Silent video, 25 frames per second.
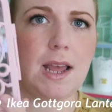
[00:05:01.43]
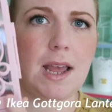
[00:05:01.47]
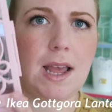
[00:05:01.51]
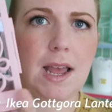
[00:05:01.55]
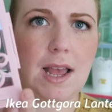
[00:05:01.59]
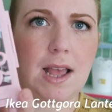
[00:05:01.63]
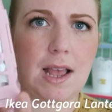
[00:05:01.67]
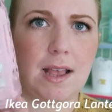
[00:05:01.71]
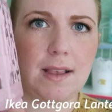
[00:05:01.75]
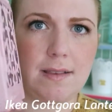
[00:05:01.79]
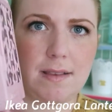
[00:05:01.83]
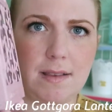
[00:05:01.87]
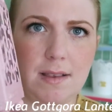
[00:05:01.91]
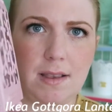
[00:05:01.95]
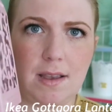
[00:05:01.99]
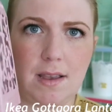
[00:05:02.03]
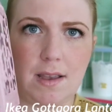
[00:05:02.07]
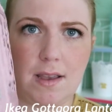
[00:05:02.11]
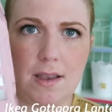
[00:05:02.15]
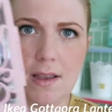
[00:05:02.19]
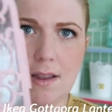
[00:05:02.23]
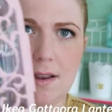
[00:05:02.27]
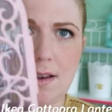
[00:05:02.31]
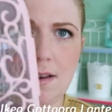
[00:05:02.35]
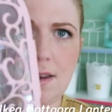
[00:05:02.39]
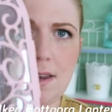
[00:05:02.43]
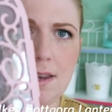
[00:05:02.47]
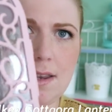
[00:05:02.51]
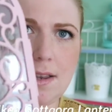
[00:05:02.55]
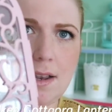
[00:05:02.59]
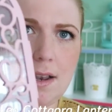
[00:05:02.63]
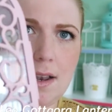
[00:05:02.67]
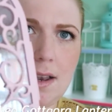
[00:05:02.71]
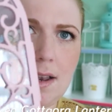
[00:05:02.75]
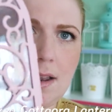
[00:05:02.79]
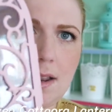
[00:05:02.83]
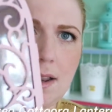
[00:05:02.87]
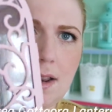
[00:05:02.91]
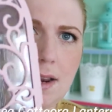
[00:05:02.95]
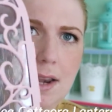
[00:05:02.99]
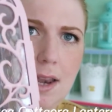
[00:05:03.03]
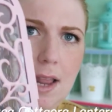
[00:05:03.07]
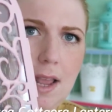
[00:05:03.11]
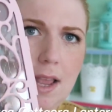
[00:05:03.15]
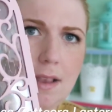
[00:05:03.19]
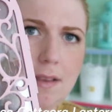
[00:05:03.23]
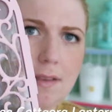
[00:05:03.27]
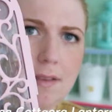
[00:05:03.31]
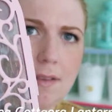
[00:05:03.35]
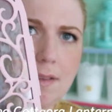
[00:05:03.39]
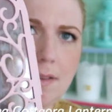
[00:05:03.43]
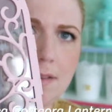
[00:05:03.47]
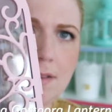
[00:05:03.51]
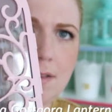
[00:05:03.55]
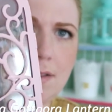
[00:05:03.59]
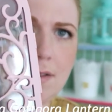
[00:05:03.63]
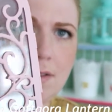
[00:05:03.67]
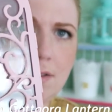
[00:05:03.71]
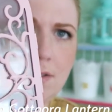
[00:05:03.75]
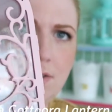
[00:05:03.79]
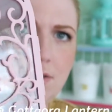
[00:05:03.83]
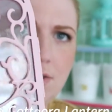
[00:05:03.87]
it has a little glass